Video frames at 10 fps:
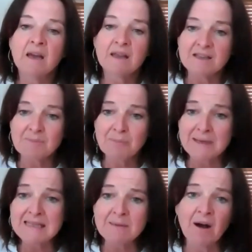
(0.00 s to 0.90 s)
this
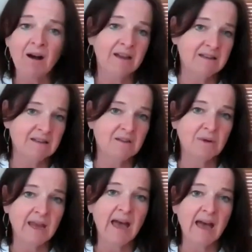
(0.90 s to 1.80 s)
busy mind that
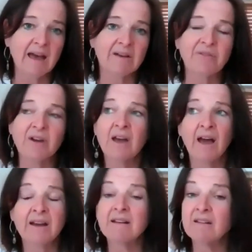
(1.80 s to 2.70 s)
we have,
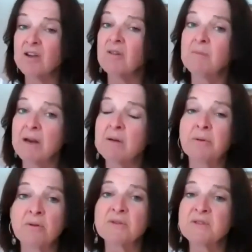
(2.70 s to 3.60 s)
and in
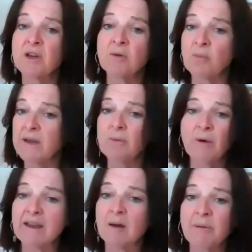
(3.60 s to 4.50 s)
menopause, we
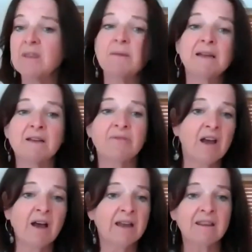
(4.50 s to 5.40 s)
wake up in the middle of the
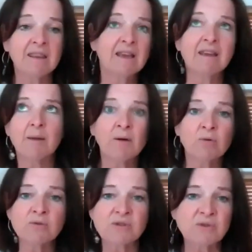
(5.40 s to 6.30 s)
night thinking about
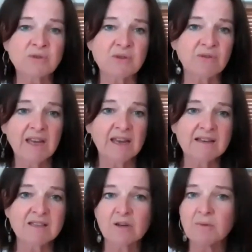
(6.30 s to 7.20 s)
all sorts of
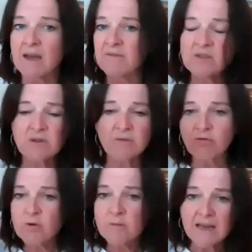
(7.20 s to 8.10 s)
things. We have this sort of
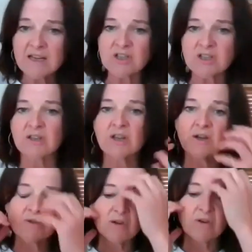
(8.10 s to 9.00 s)
rumination that
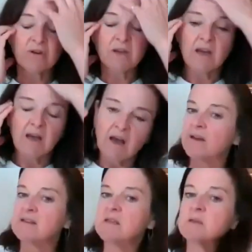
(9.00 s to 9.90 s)
goes on, and
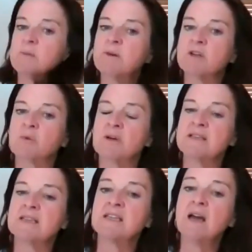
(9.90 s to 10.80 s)
it seems to be much
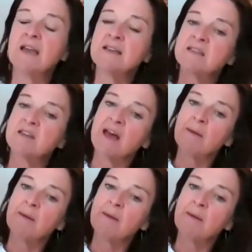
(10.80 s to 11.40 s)
worse at night. So